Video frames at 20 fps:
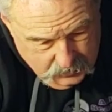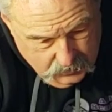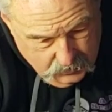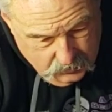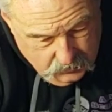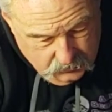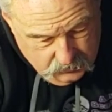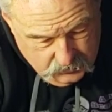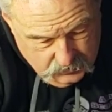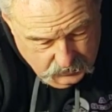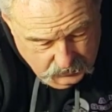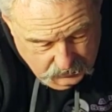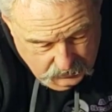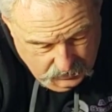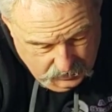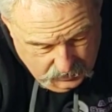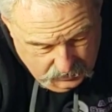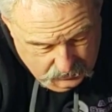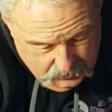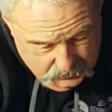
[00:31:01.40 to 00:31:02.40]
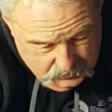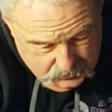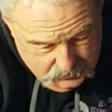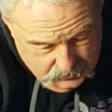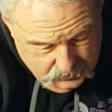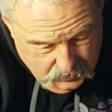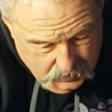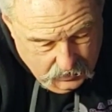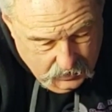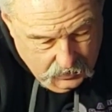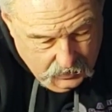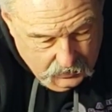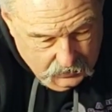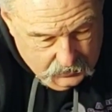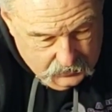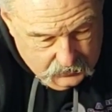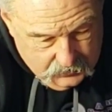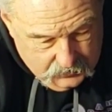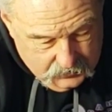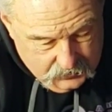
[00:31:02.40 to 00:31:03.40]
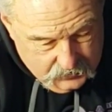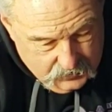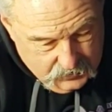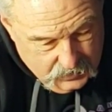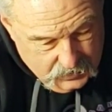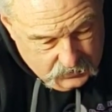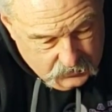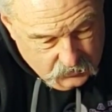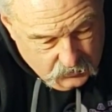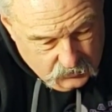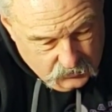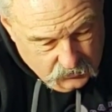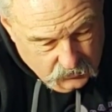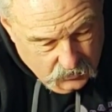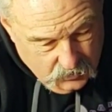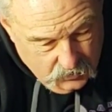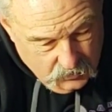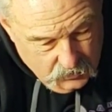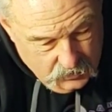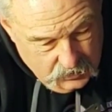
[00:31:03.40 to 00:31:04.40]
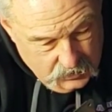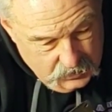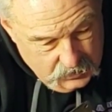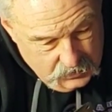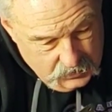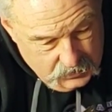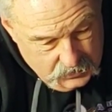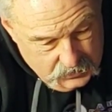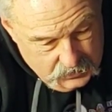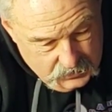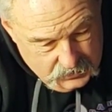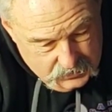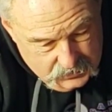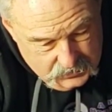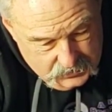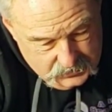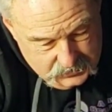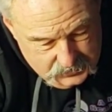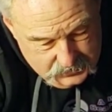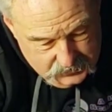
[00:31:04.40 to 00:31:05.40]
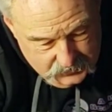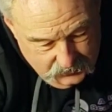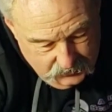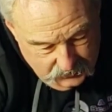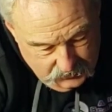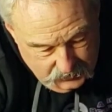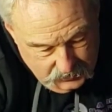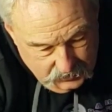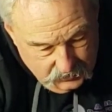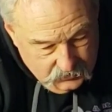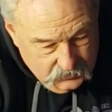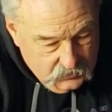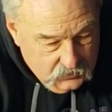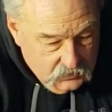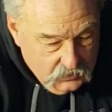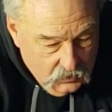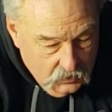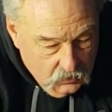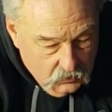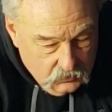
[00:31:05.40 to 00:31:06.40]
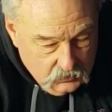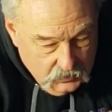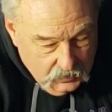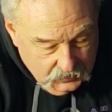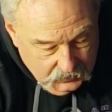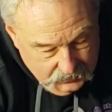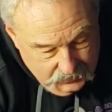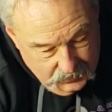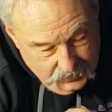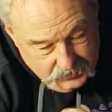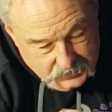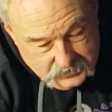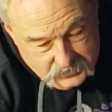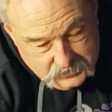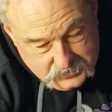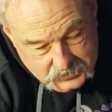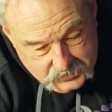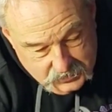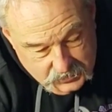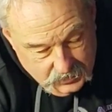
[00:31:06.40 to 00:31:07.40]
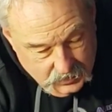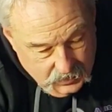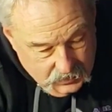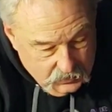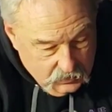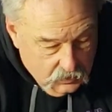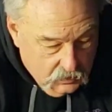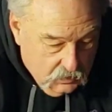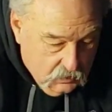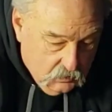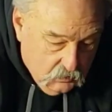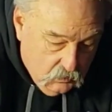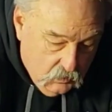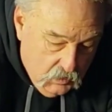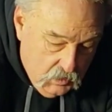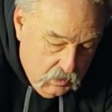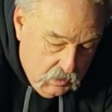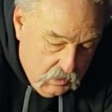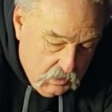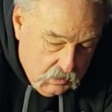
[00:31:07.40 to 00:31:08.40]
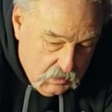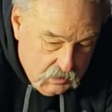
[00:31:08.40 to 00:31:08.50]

that goes like that. Ah, that's what's wrong. This goes like this, not the other way.